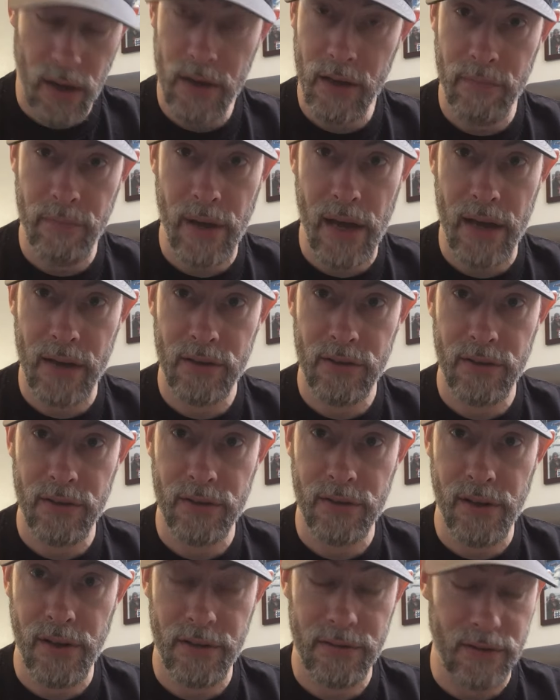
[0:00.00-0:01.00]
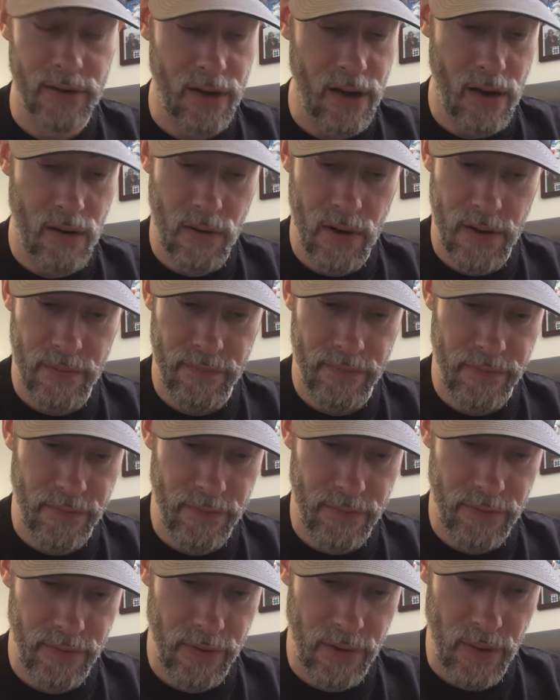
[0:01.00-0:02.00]
get back to you, Tyson, how I
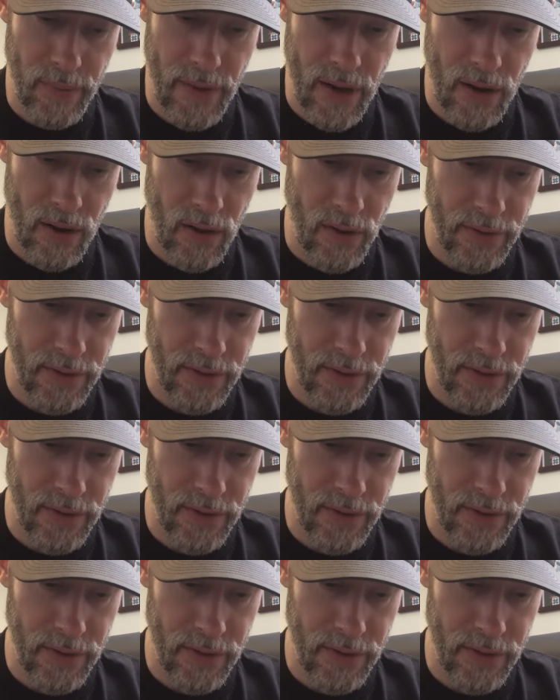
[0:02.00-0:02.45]
feel about all